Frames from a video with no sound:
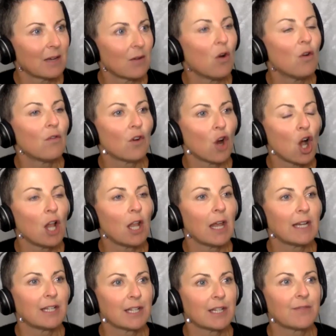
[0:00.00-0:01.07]
overall,
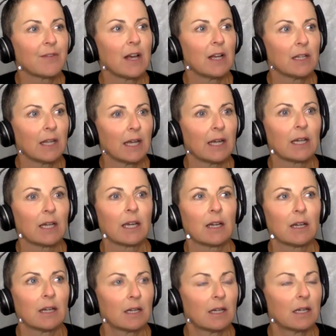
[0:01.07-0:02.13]
I just felt like
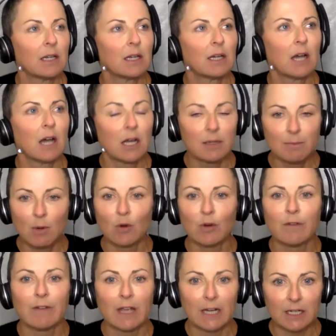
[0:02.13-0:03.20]

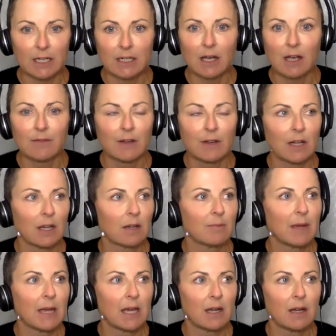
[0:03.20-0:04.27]
unmotivated. I felt like,
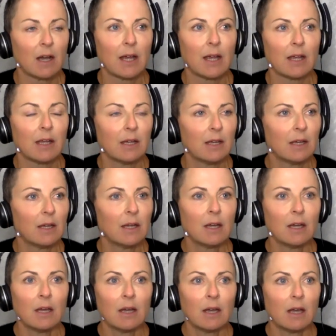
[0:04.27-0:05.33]
man, I
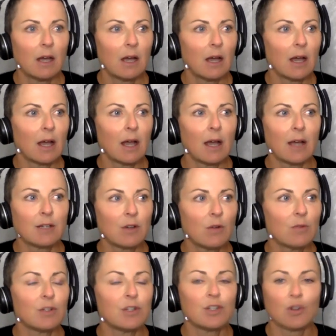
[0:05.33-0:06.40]

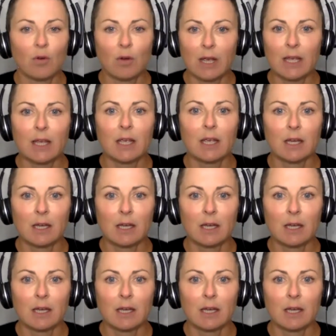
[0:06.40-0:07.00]
don't enjoy